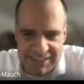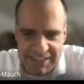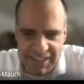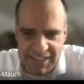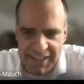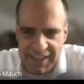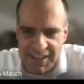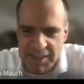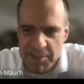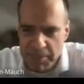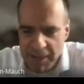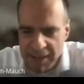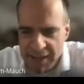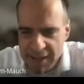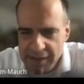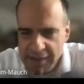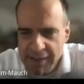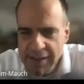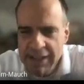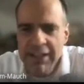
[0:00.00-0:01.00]
gate
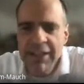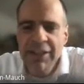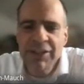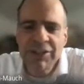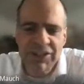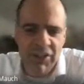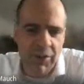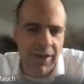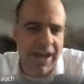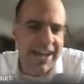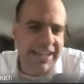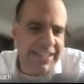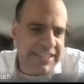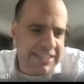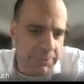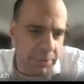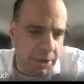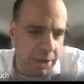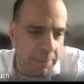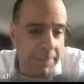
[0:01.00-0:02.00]
back. So I
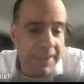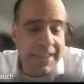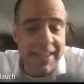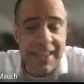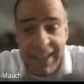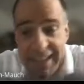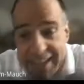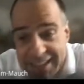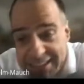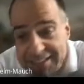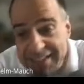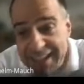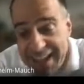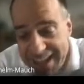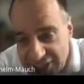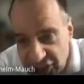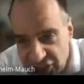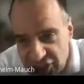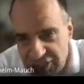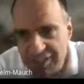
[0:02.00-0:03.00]
swap is
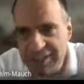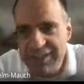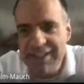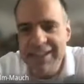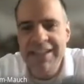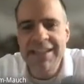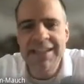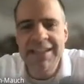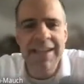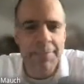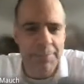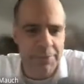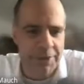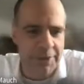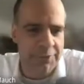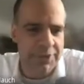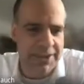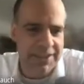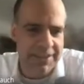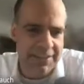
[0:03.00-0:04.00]
actually a
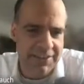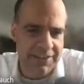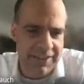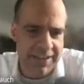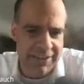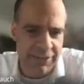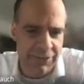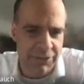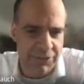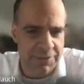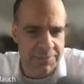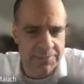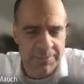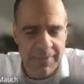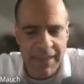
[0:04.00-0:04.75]
perfect entangler.